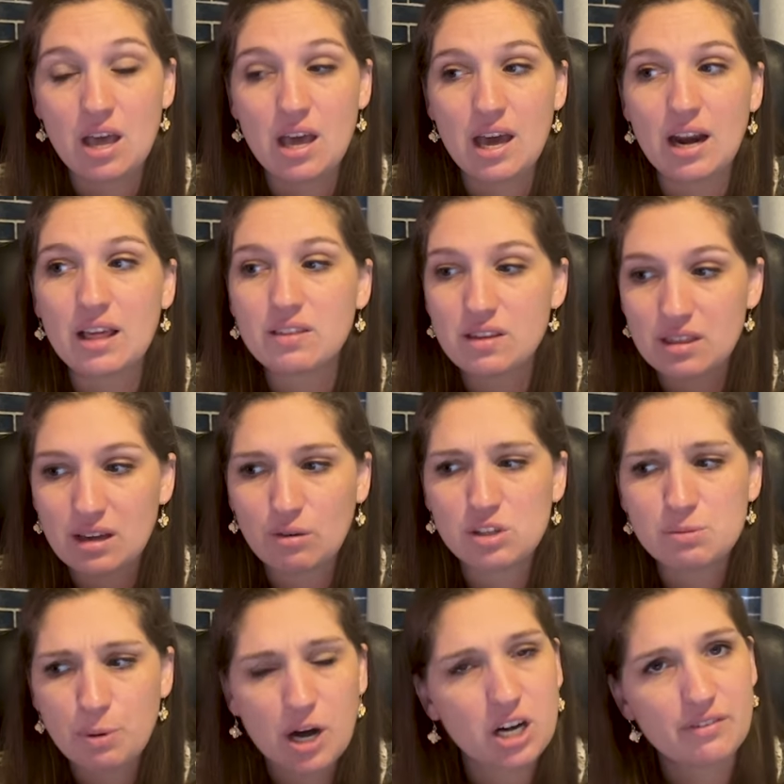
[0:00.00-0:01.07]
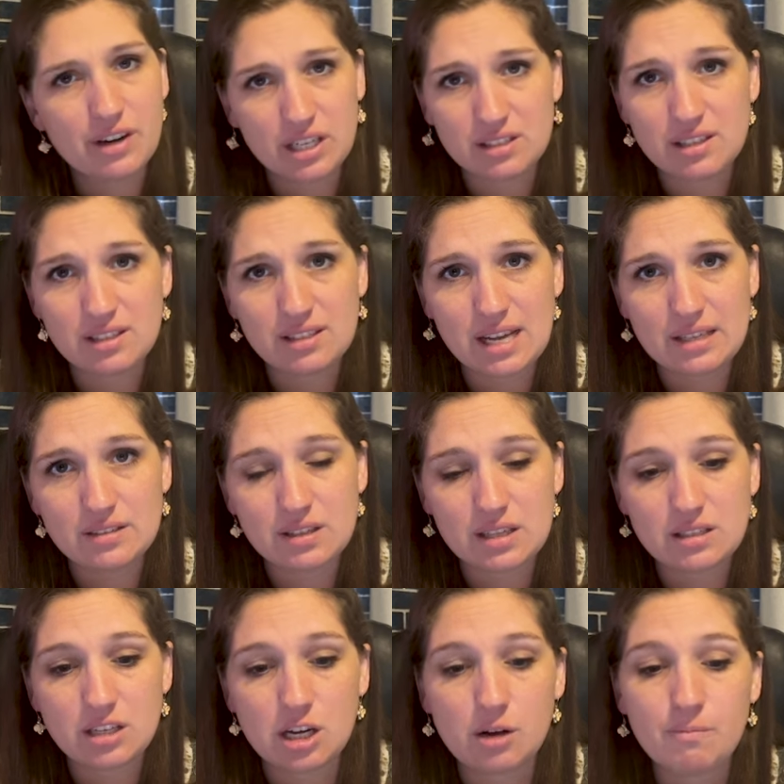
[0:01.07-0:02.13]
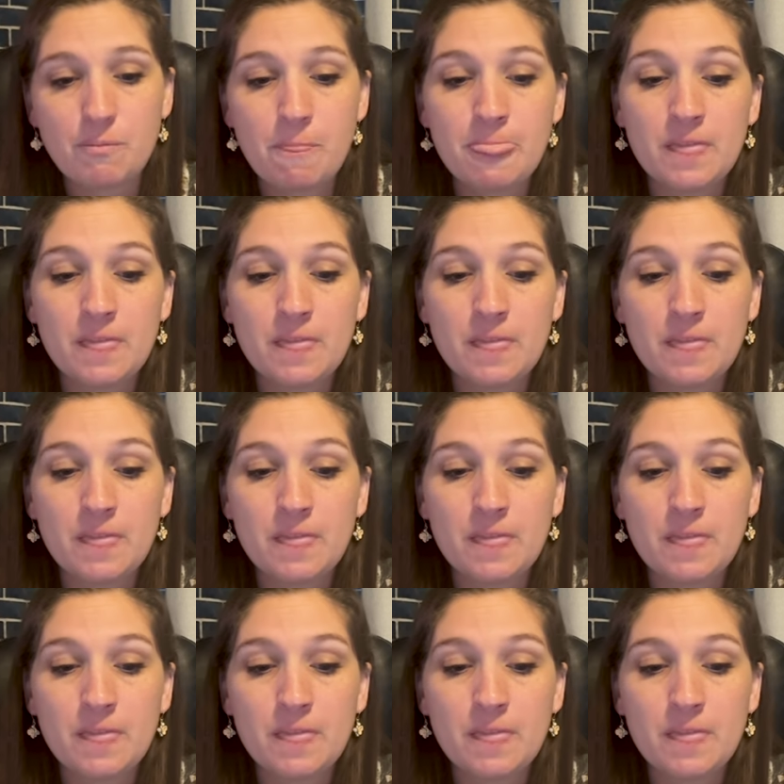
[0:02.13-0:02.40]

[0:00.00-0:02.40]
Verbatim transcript: And I think that was part of our success this year.